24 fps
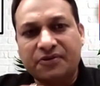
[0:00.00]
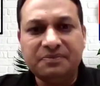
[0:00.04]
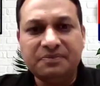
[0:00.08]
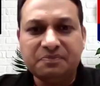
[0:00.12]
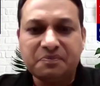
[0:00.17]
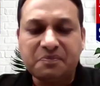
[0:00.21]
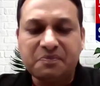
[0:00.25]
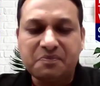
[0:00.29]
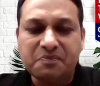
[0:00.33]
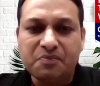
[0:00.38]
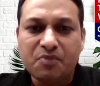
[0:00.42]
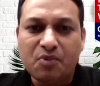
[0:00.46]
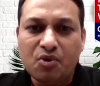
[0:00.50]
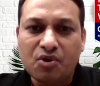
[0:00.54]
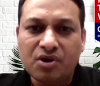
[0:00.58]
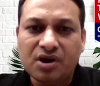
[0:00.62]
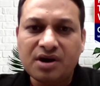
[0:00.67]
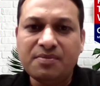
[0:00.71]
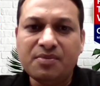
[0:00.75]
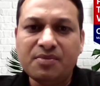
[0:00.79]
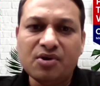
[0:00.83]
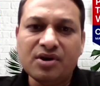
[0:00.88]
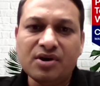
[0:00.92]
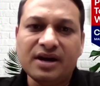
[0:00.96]
me, more
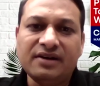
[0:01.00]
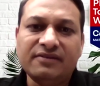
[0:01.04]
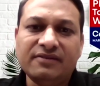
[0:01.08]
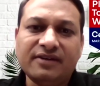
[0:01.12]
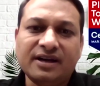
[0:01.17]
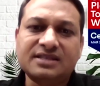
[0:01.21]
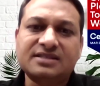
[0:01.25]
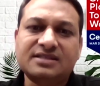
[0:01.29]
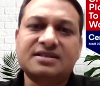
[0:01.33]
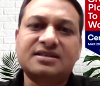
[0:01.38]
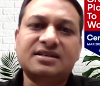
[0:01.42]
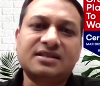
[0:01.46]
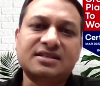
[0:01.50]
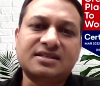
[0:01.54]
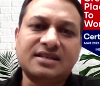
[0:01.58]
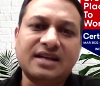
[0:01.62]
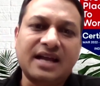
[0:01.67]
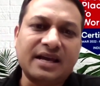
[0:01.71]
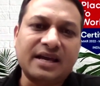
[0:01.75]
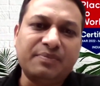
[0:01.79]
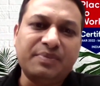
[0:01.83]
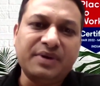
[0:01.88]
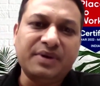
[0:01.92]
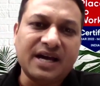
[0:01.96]
and more
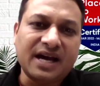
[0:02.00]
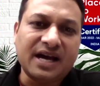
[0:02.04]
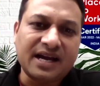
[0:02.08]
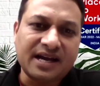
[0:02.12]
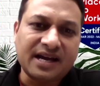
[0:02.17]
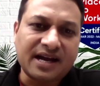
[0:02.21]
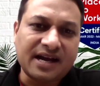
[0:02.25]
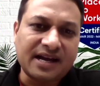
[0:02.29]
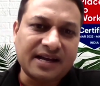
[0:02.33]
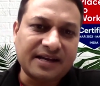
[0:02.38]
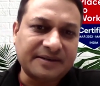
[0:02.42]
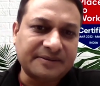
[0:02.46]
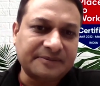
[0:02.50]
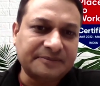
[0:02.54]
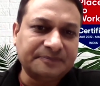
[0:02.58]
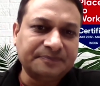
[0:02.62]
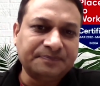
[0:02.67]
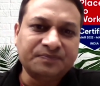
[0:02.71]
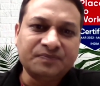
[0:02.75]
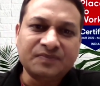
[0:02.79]
investors like BII,